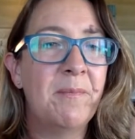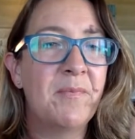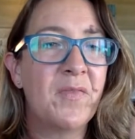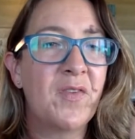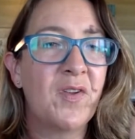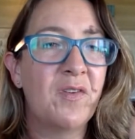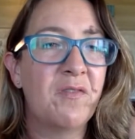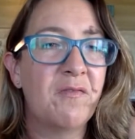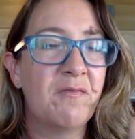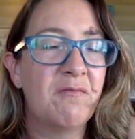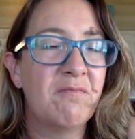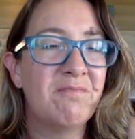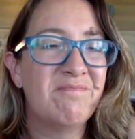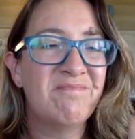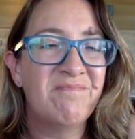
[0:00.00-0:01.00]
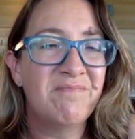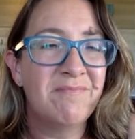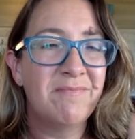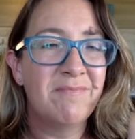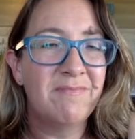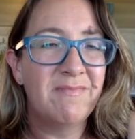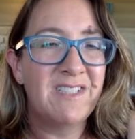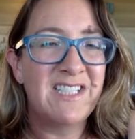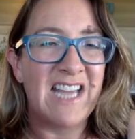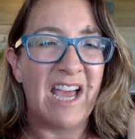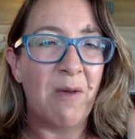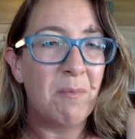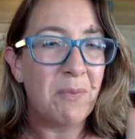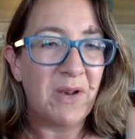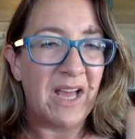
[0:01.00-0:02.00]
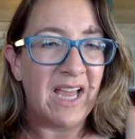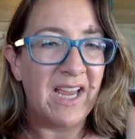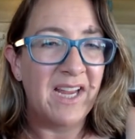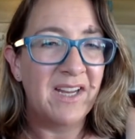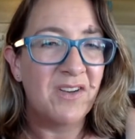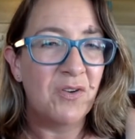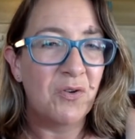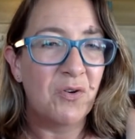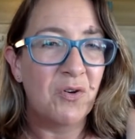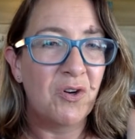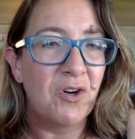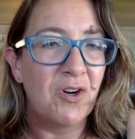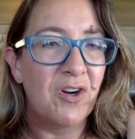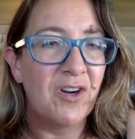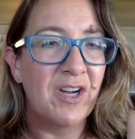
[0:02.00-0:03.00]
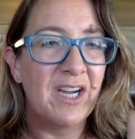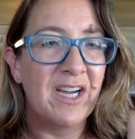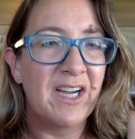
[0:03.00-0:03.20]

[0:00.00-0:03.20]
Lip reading: sort of downplayed or